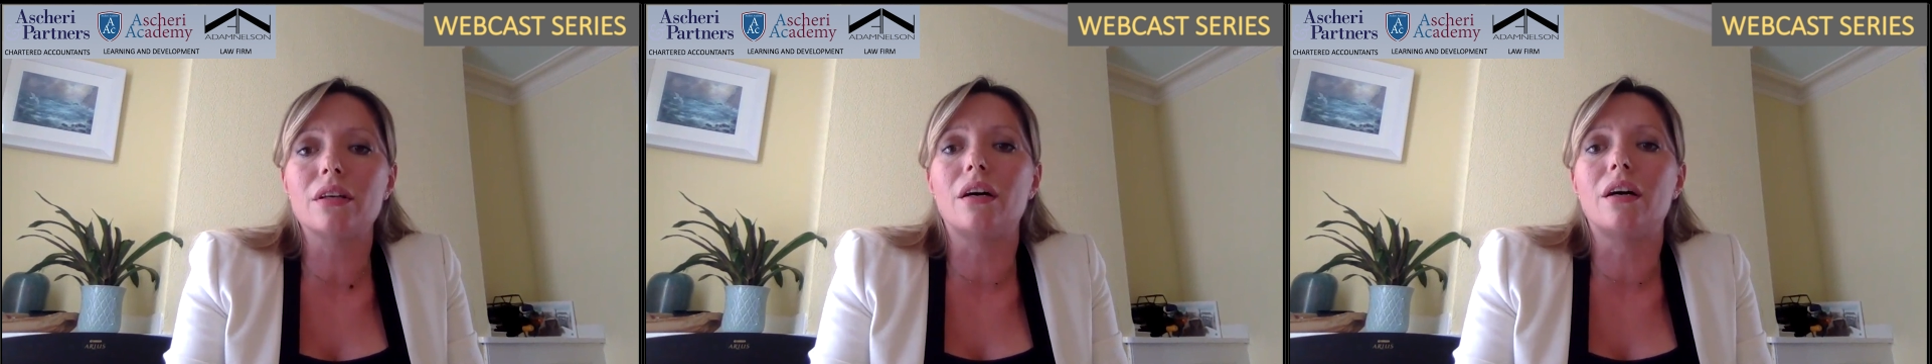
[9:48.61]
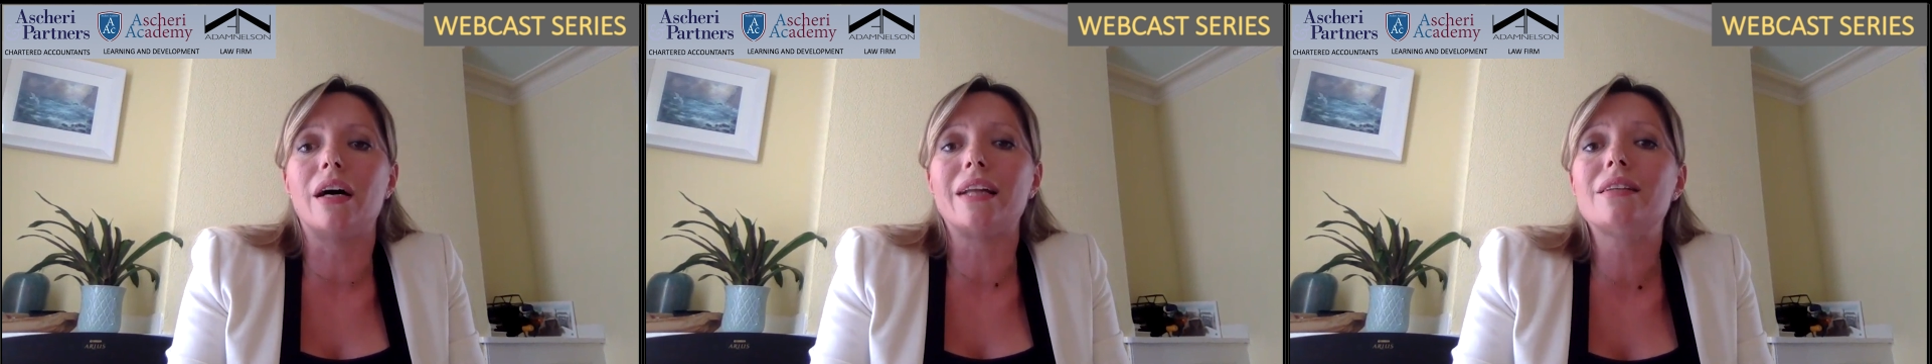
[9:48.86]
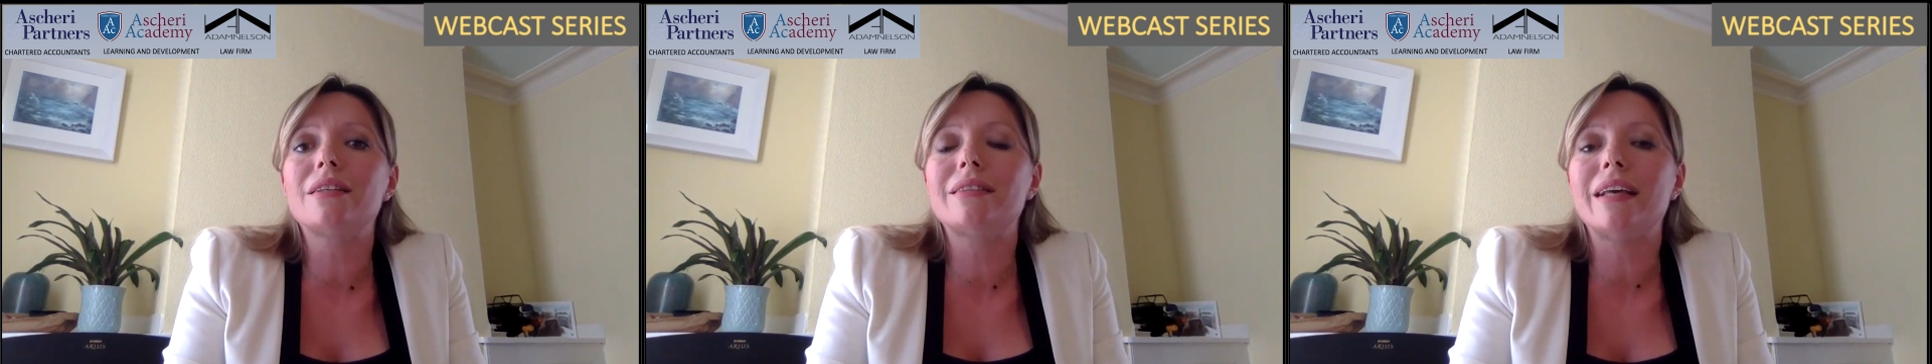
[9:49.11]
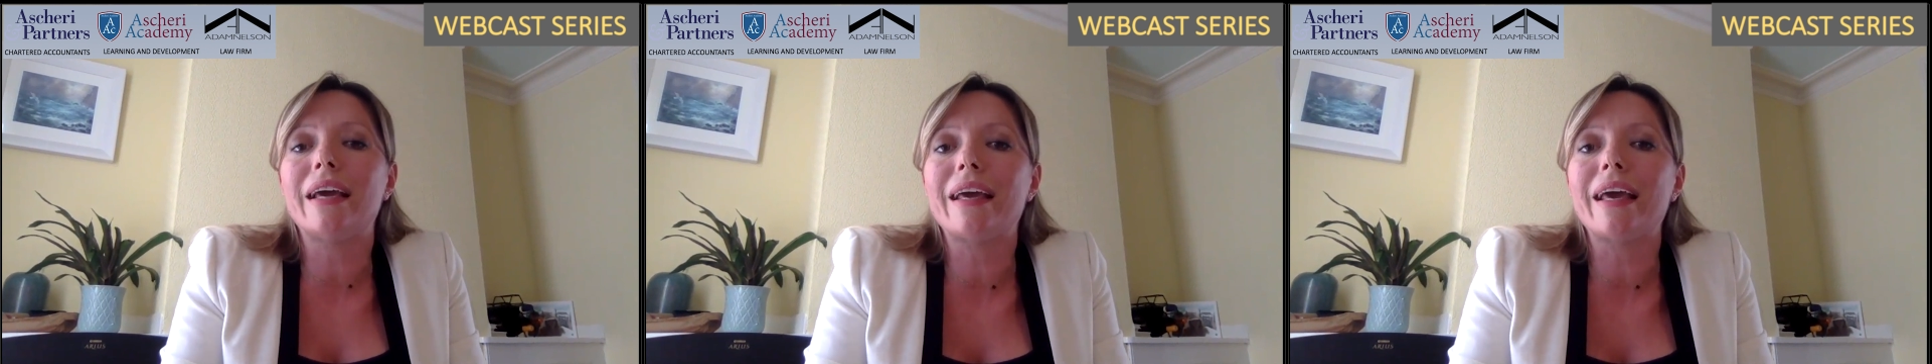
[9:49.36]

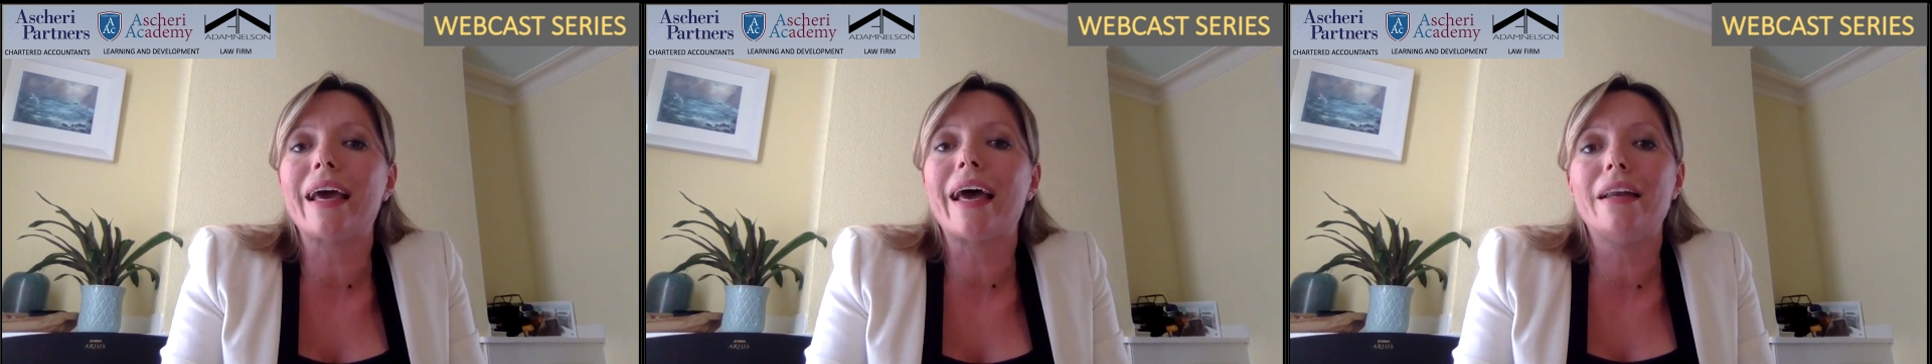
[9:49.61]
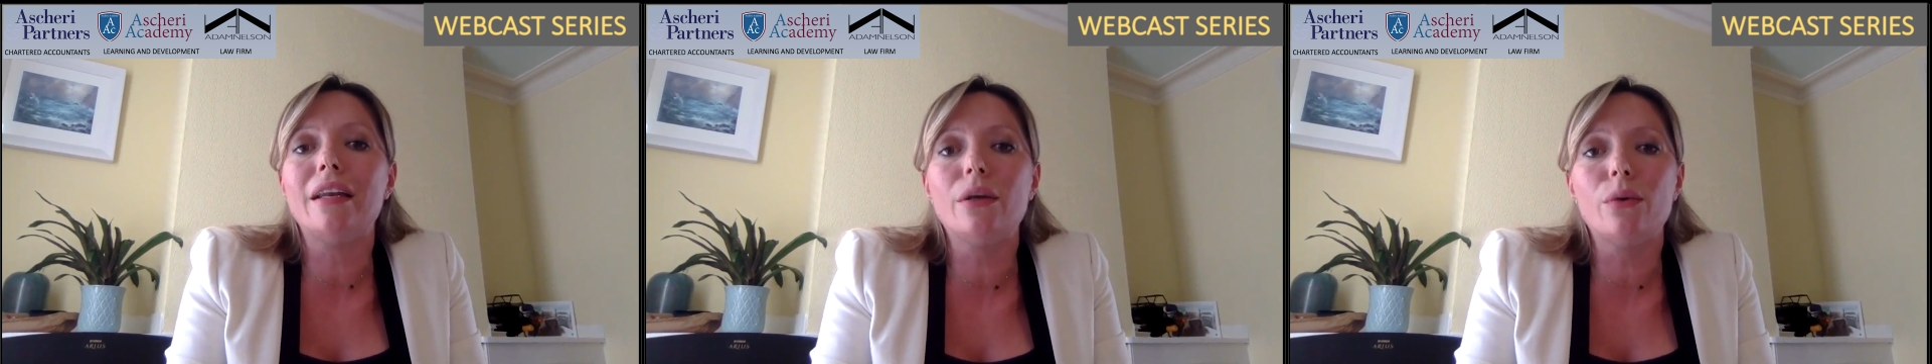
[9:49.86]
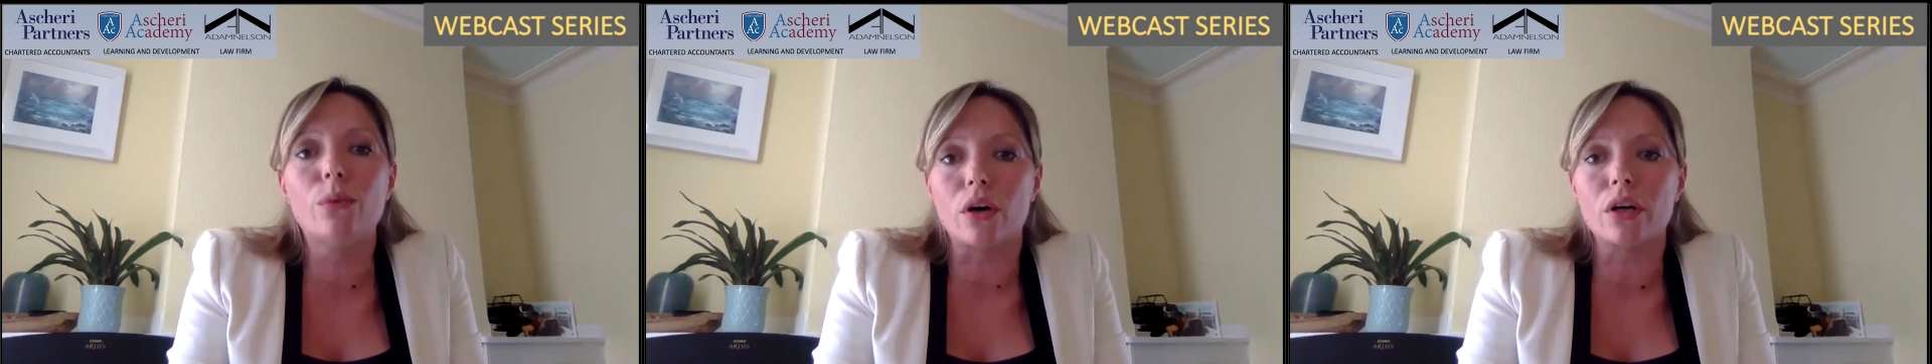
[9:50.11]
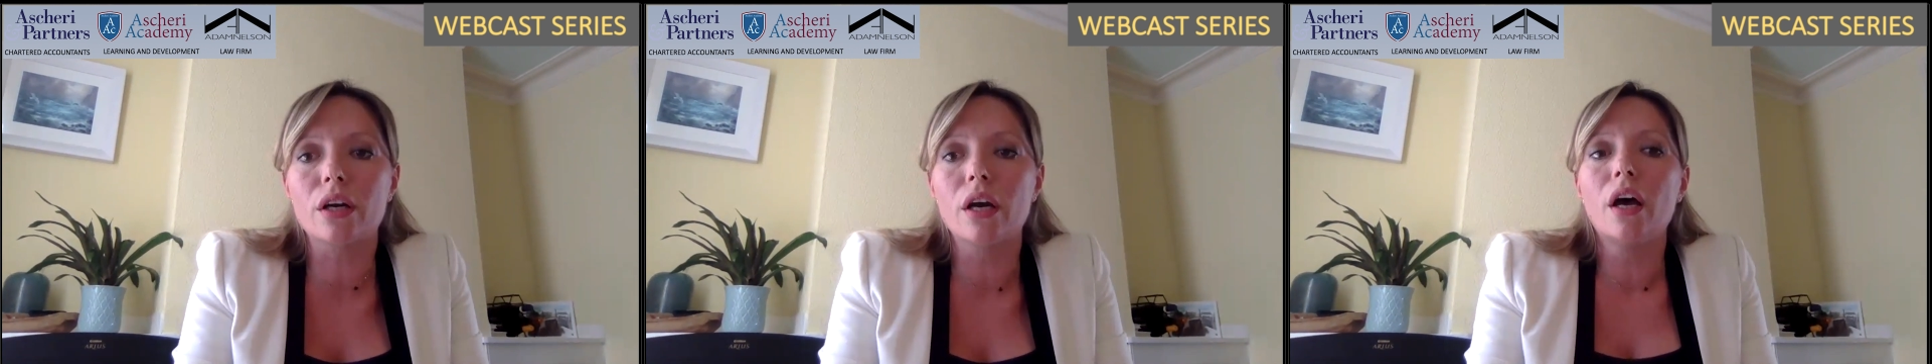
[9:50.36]
undertake any
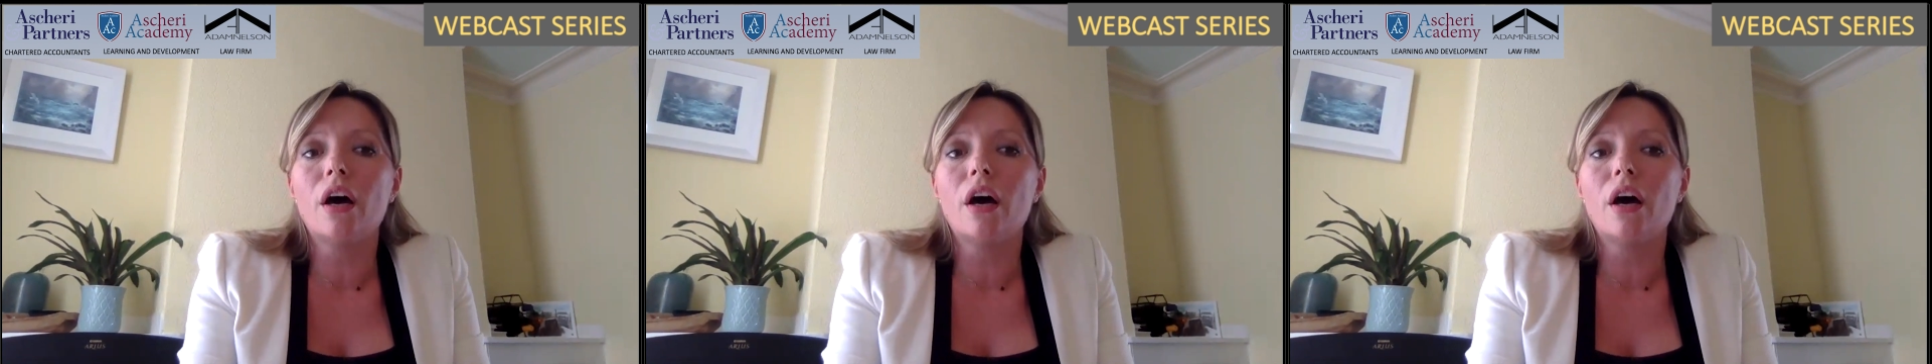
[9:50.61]
work